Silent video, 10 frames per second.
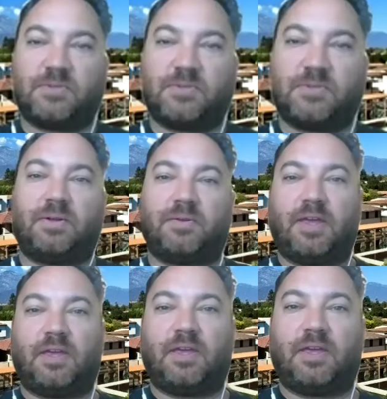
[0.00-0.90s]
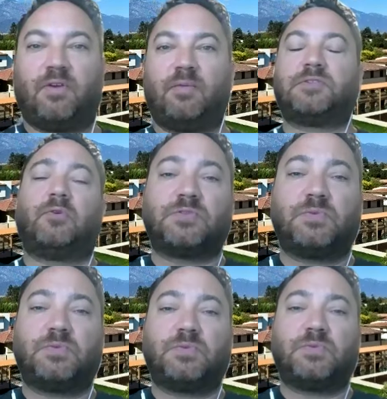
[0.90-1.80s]
Miller, thank you very much. Of course,
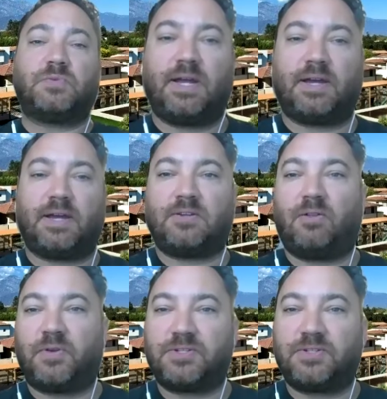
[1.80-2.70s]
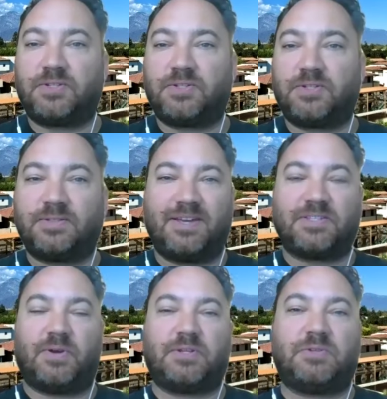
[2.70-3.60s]
we did not get to all of the questions,
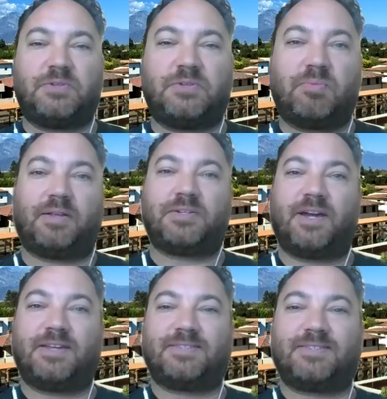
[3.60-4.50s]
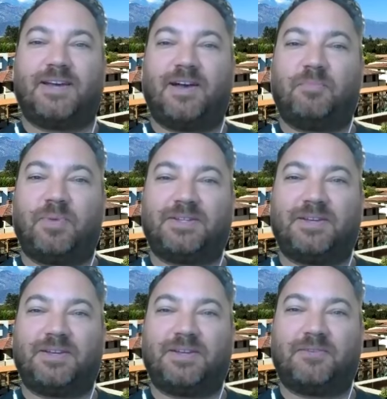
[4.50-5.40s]
so I do apologize, uh, but
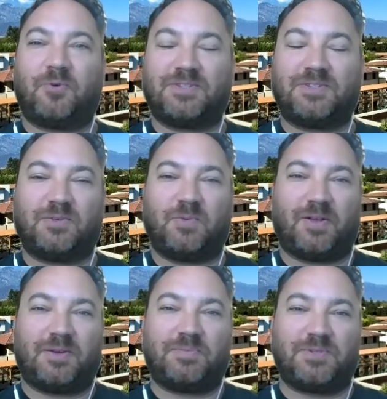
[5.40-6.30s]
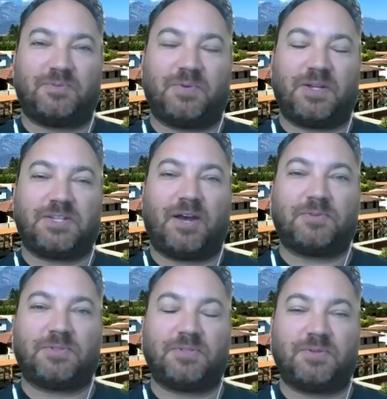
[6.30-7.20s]
of course, you're welcome to reach
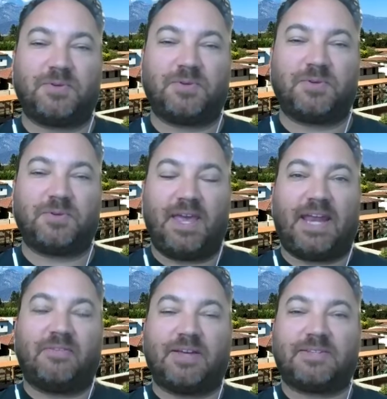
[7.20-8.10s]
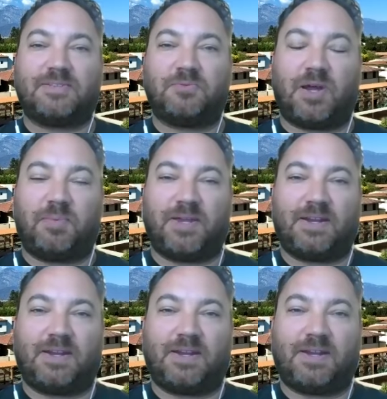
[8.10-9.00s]
out to any of us, and we're happy to
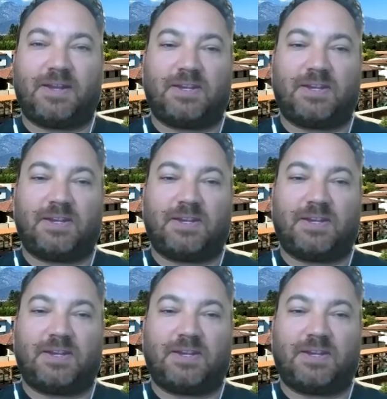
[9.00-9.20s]
connect you with